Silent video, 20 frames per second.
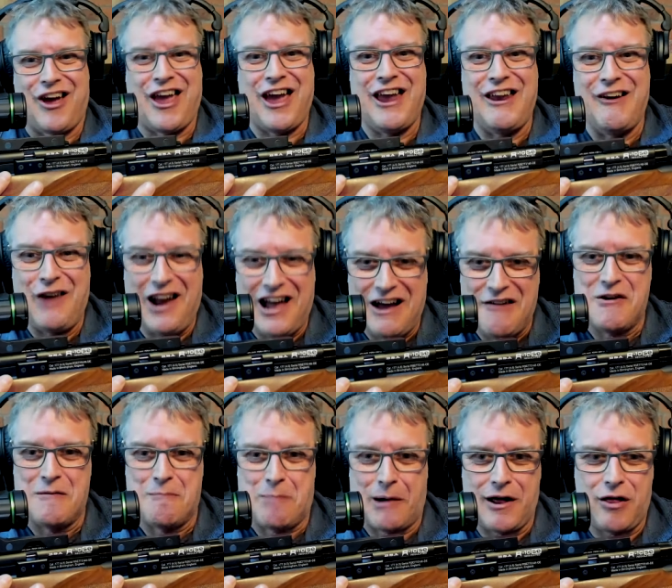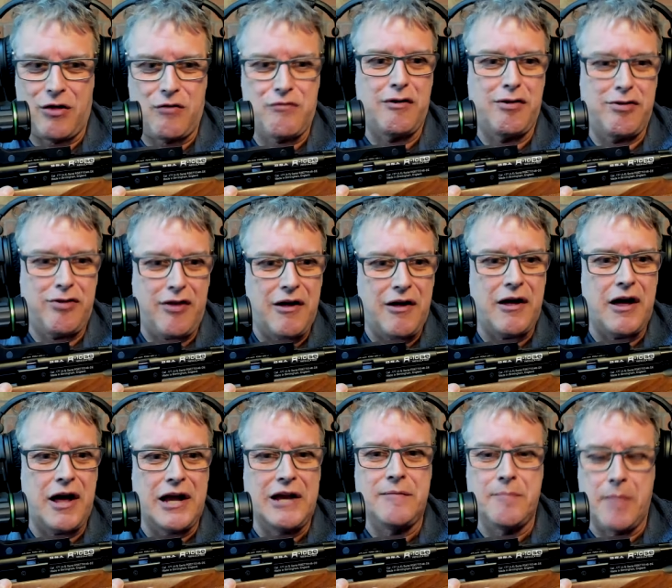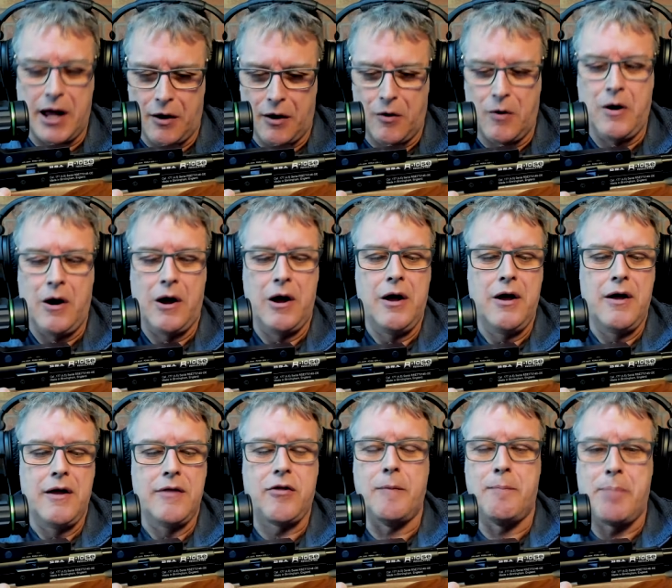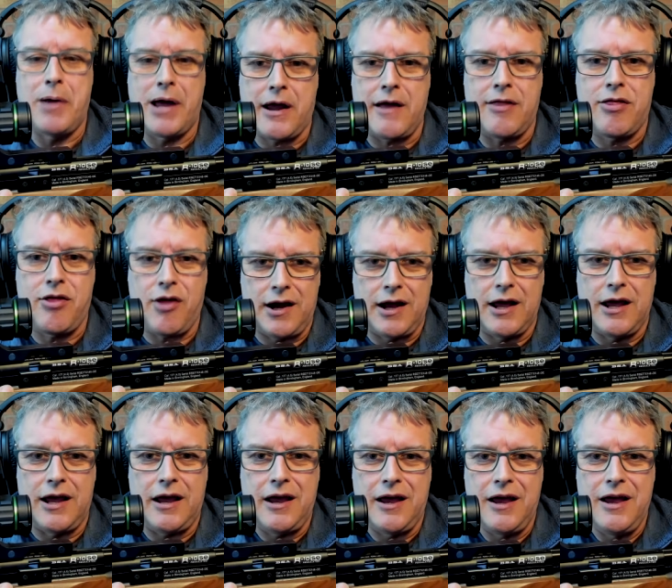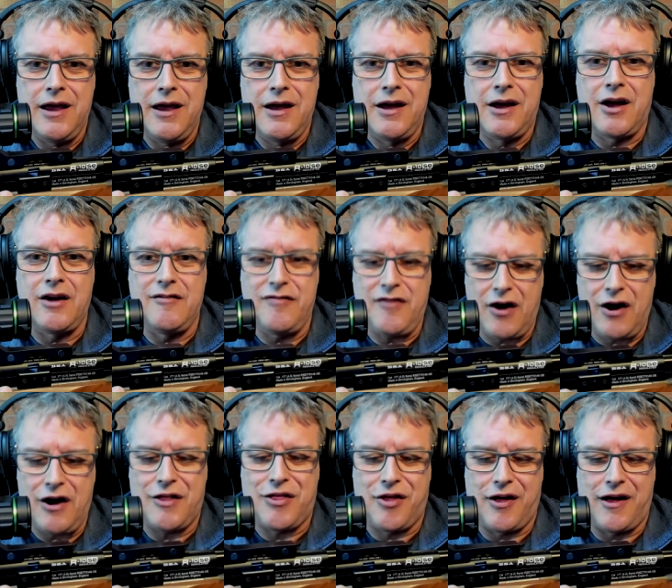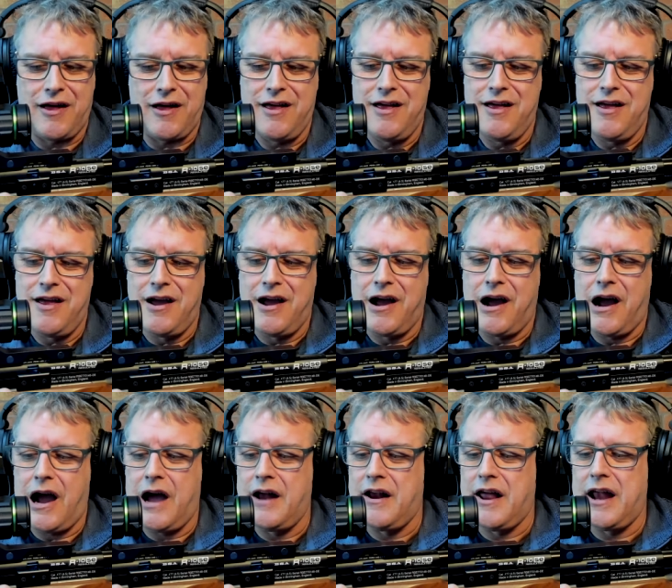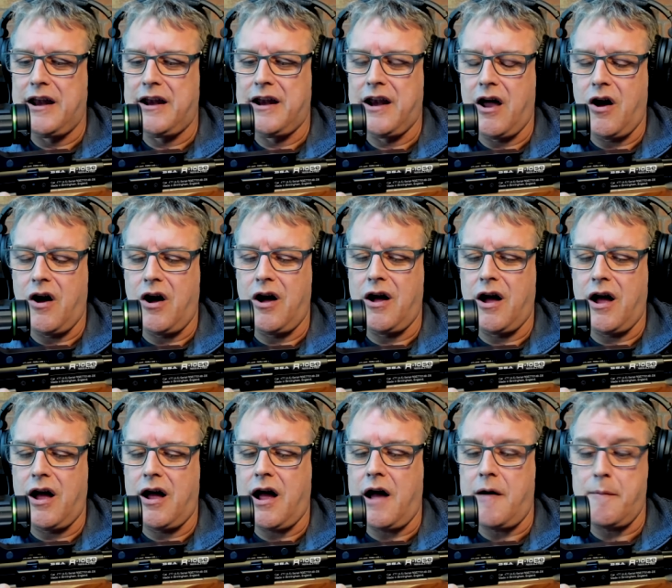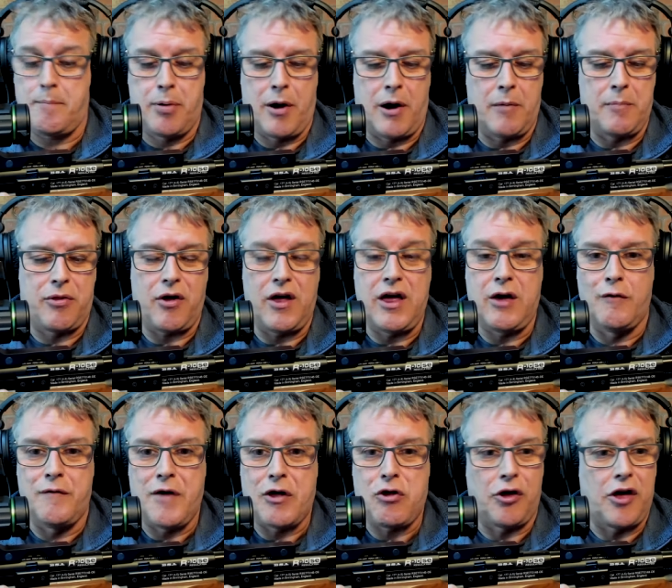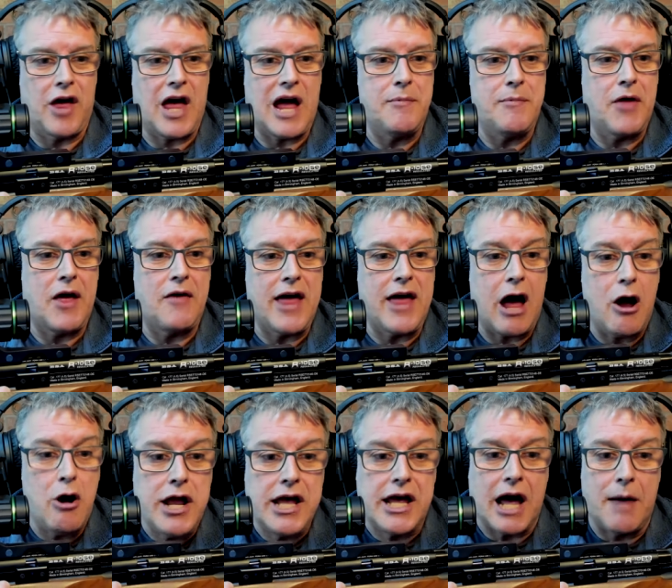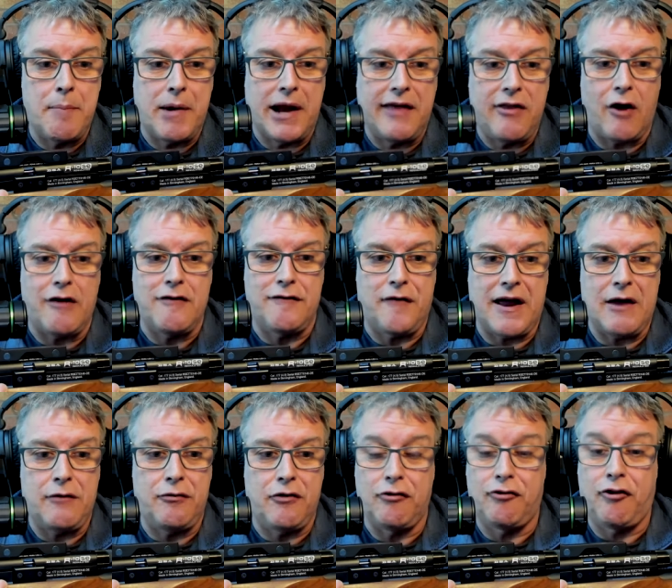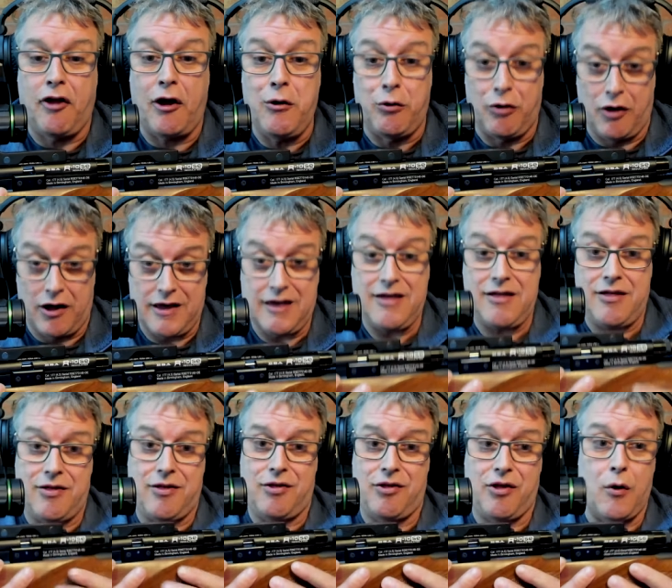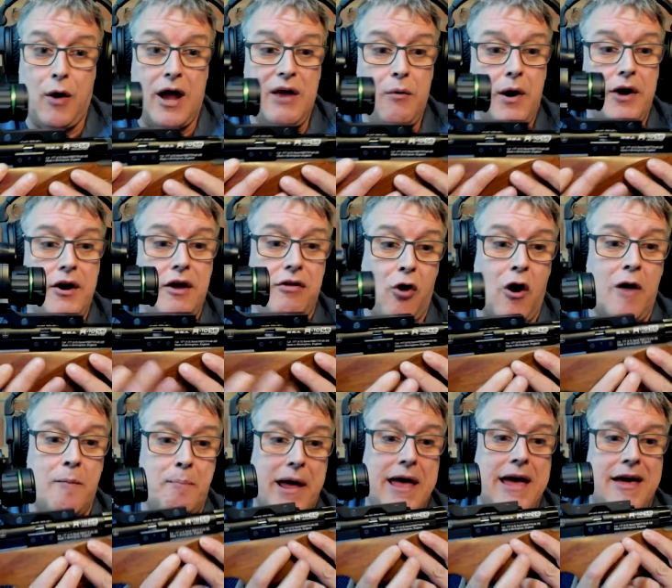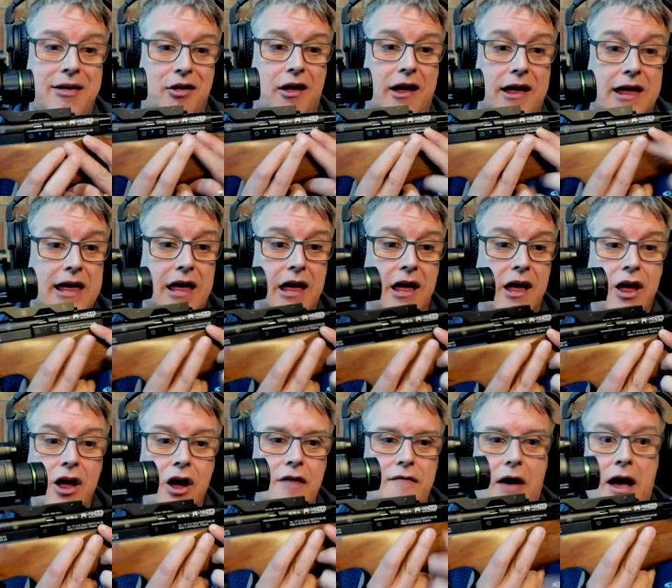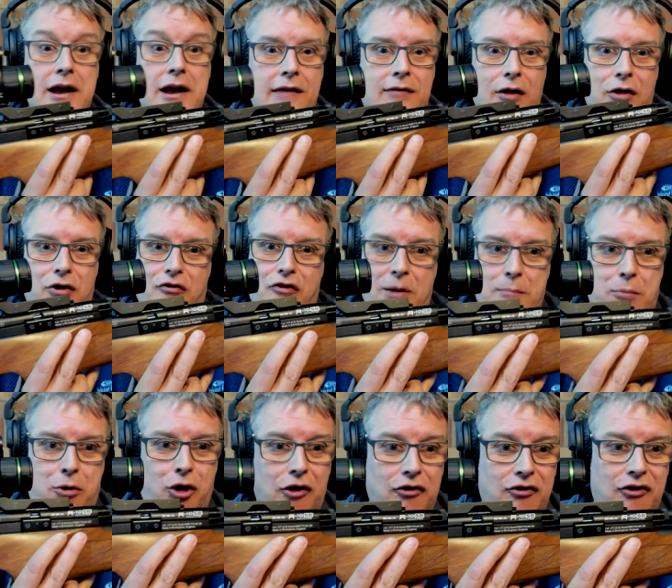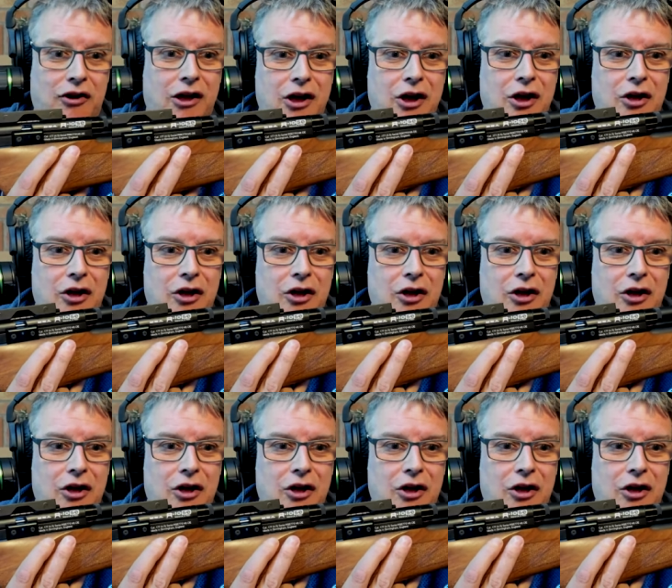looking all over the place for a 13 mil to Picatinny converter. And then up pops Eagle Vision Cam. They're the only company that I've found that do these. So anyone that's got a BSA of any description